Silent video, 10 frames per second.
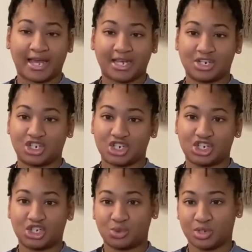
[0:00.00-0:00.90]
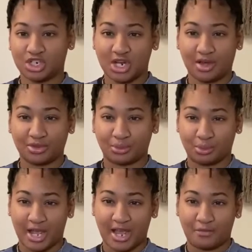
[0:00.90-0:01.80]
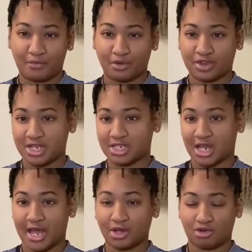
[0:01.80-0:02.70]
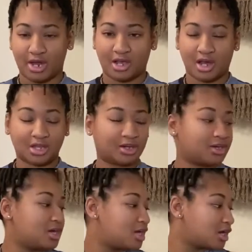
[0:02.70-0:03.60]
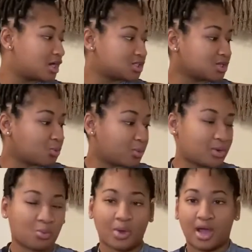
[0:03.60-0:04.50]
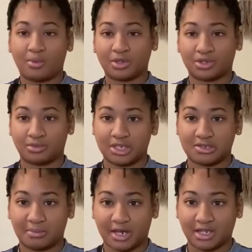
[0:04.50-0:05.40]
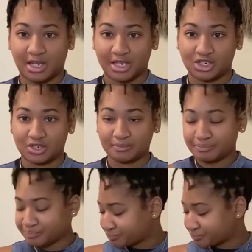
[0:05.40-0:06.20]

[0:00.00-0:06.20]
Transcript: and just switched out the red for this light gray color because it went well with the rest of my collection.